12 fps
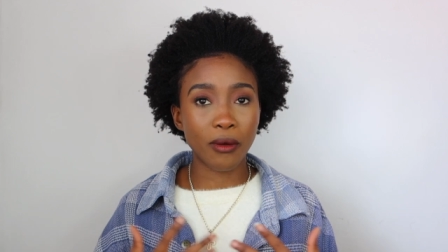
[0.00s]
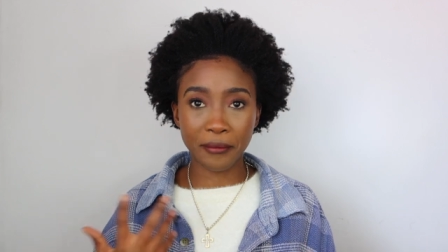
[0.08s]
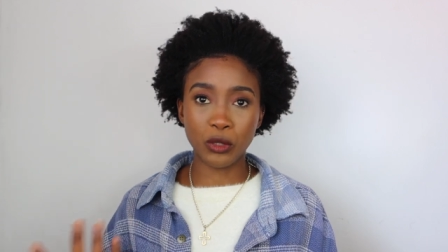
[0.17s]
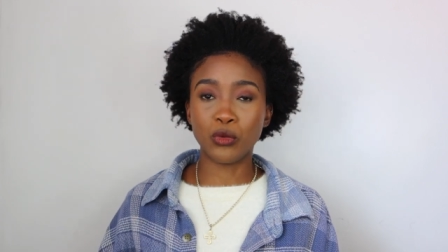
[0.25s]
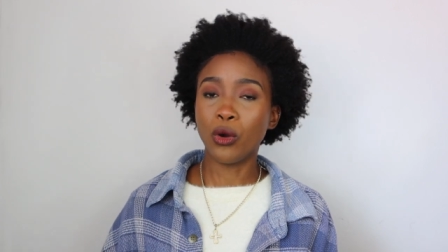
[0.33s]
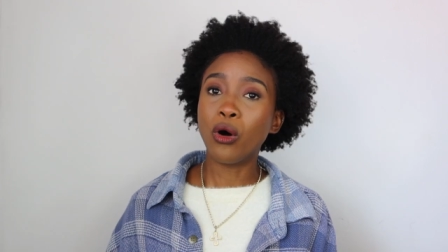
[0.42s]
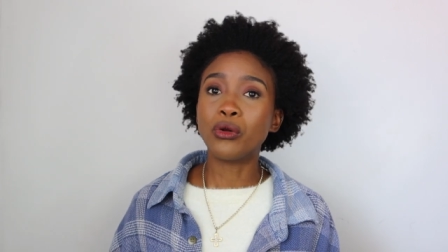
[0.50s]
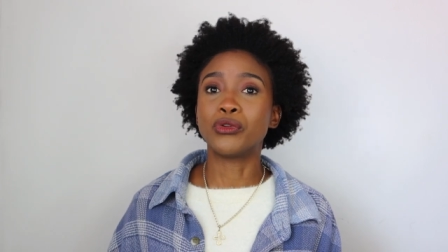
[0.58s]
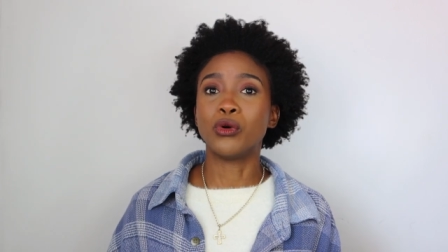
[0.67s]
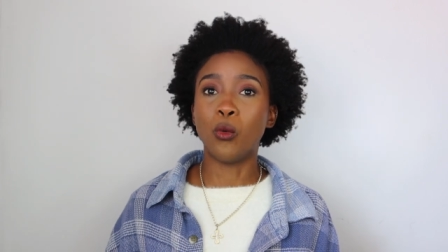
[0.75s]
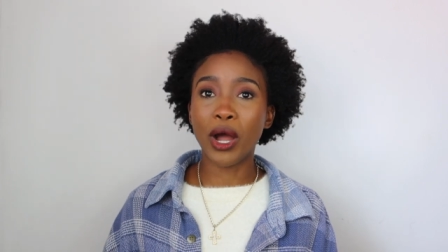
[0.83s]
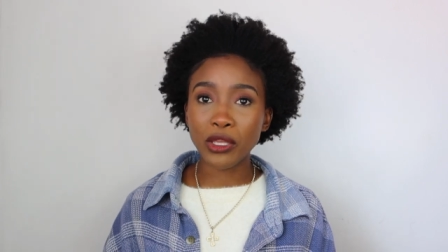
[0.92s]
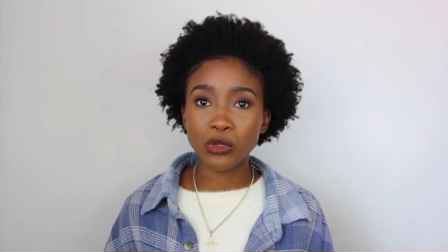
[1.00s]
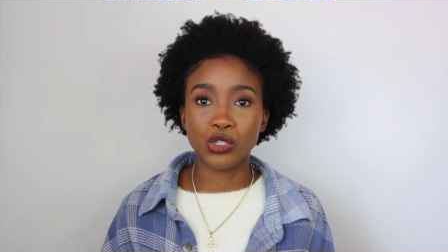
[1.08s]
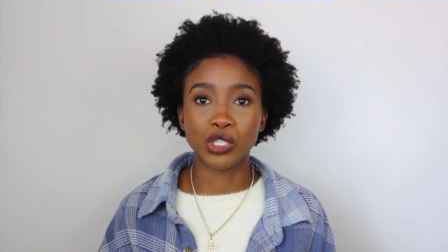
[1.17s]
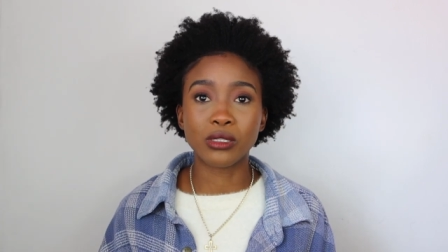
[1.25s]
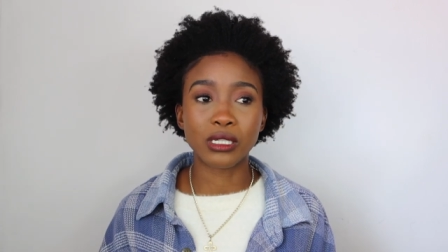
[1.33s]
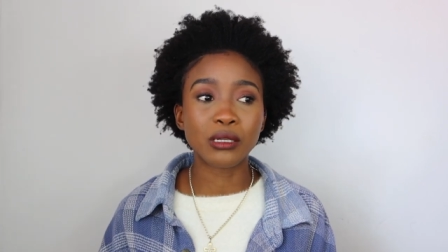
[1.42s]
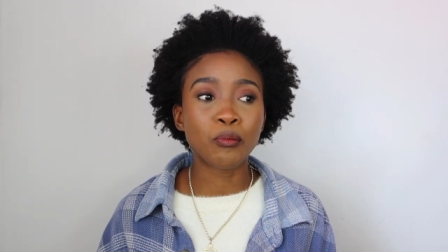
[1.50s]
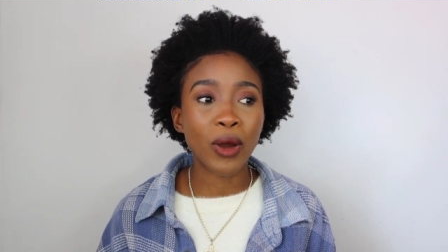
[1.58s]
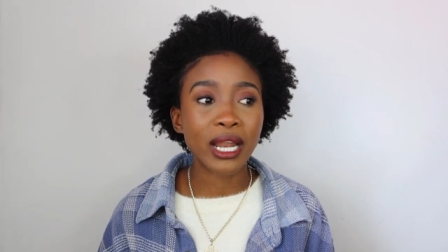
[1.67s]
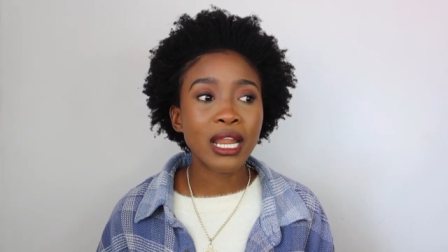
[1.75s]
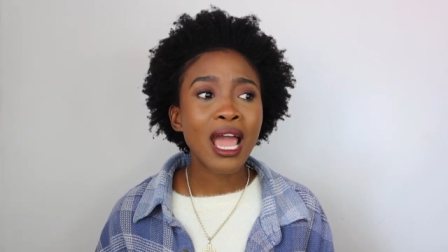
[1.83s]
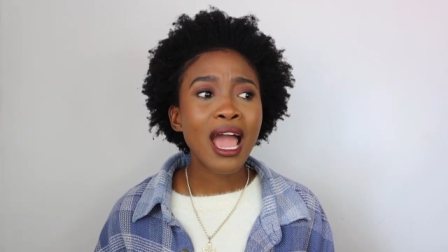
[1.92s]
I mean, we all know why you shouldn't,
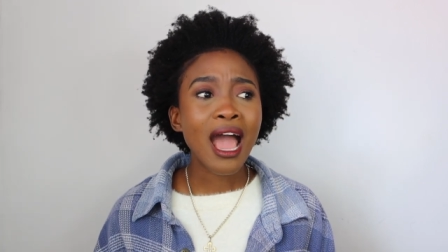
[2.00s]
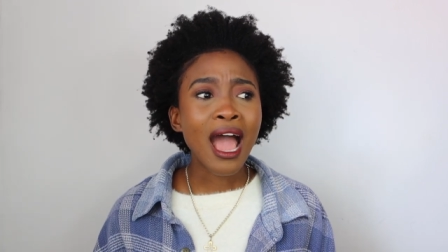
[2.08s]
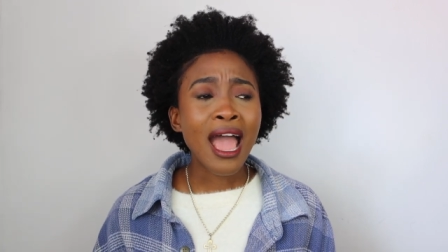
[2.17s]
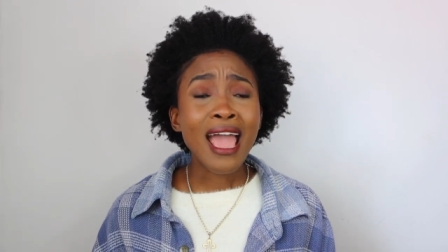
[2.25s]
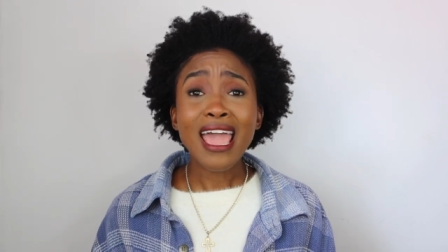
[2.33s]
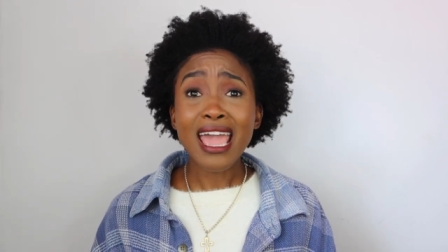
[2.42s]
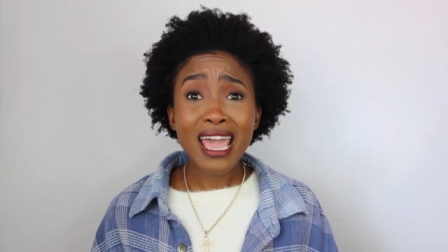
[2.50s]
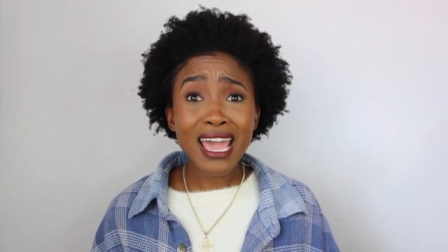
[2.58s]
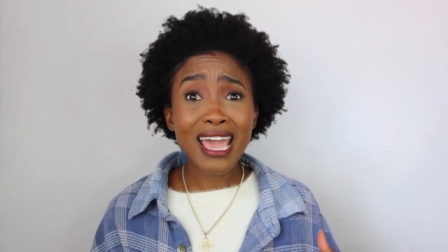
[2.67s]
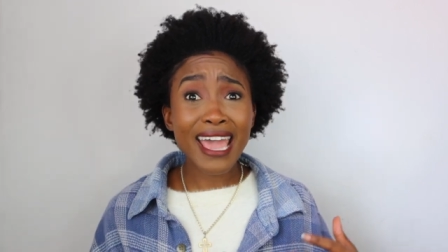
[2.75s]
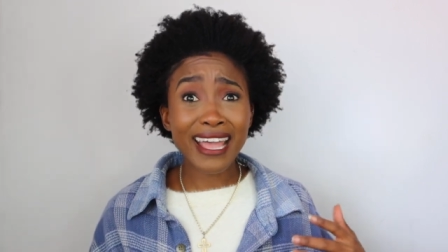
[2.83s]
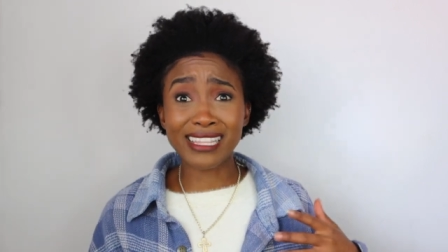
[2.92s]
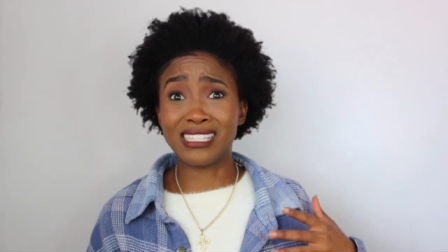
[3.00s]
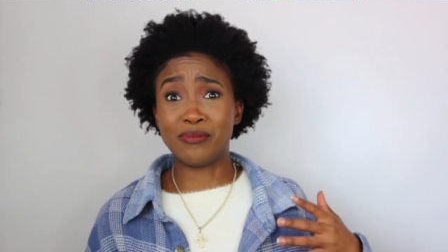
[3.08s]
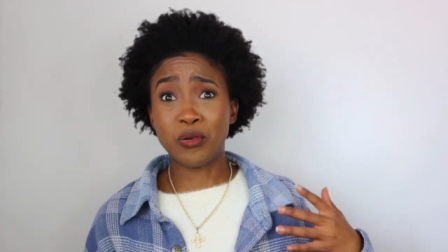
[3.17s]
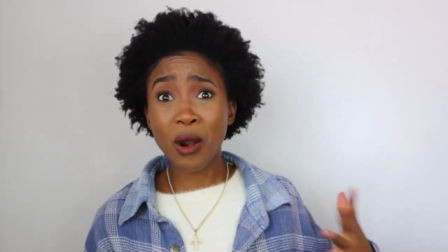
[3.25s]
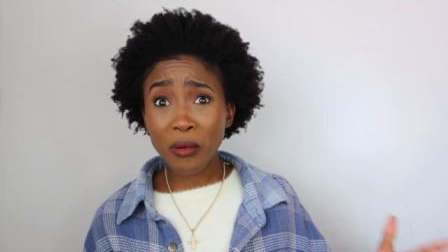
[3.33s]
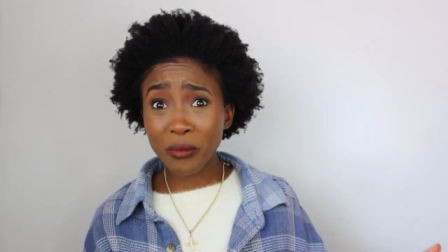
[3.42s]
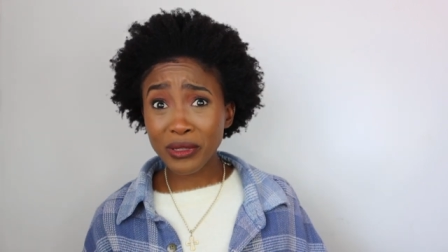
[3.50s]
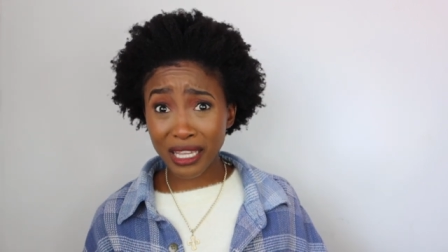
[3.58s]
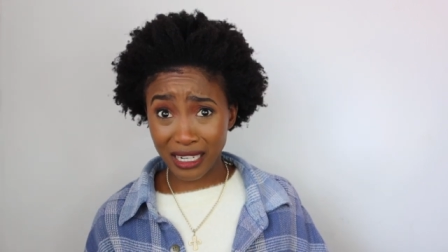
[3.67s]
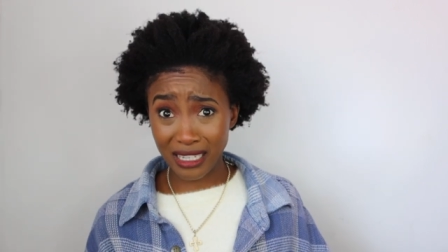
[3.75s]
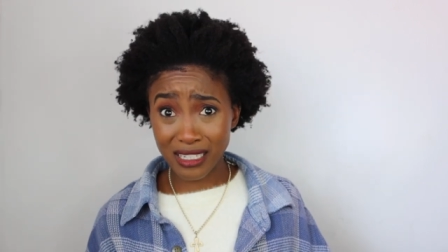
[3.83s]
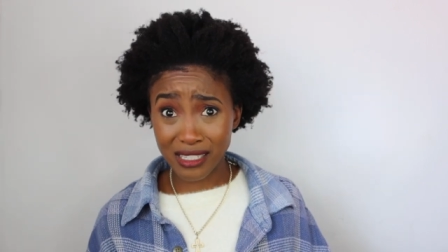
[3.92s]
but it's probably
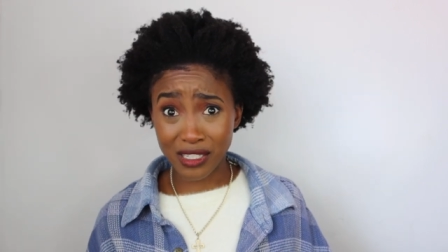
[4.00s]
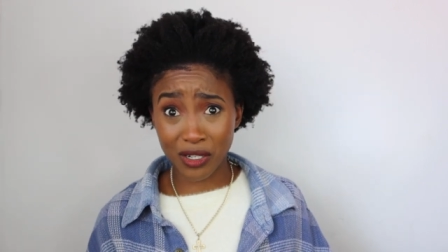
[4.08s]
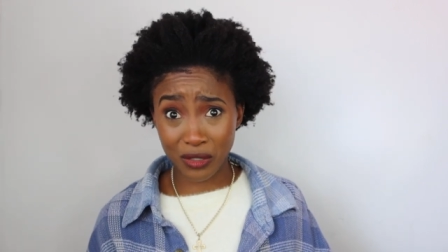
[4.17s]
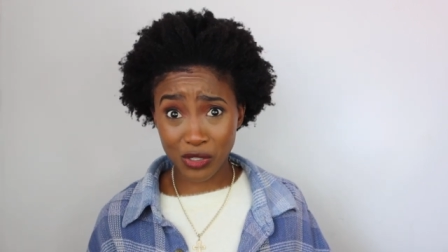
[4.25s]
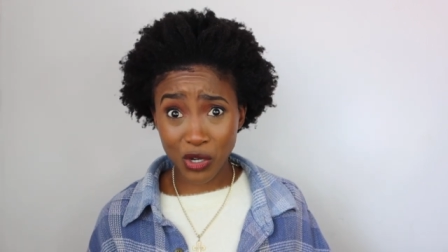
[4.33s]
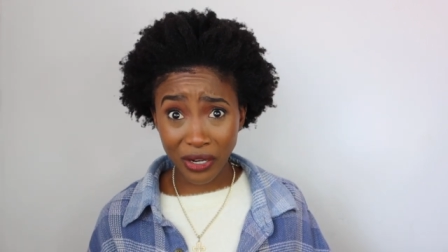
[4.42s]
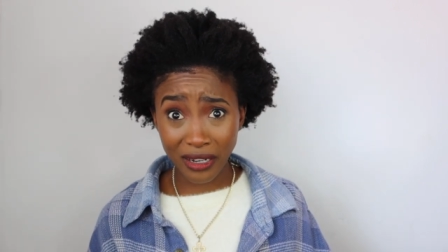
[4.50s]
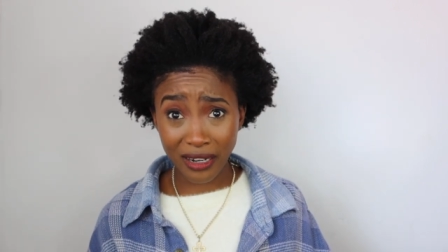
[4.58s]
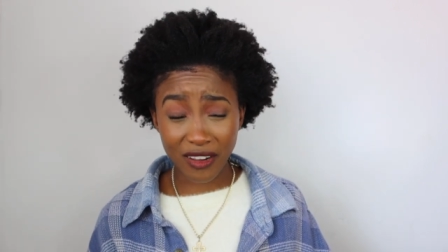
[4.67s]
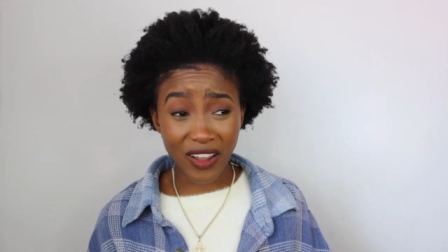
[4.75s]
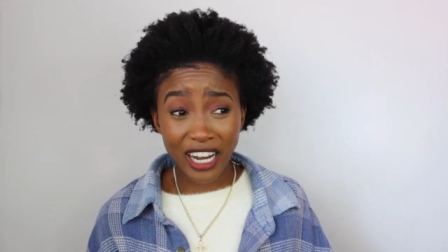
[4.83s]
an easier alternative.